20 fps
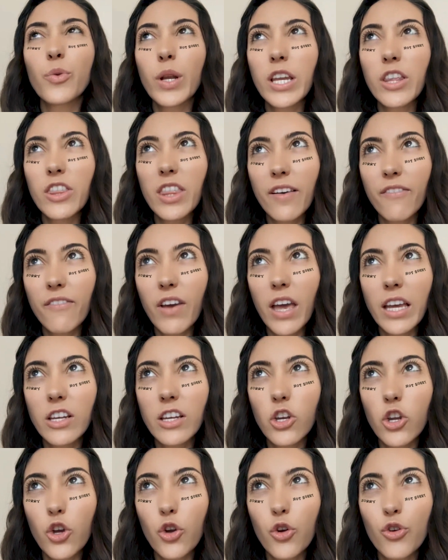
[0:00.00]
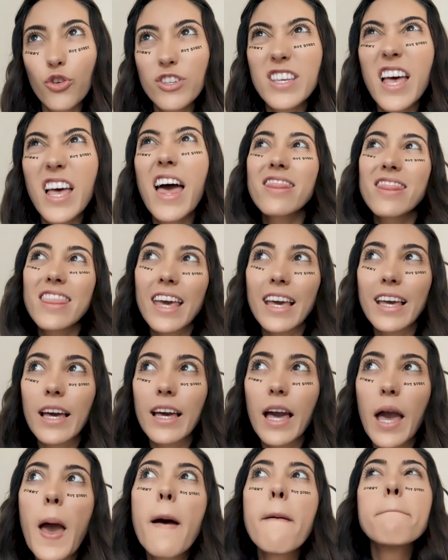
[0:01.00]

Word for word: when you think fake news, think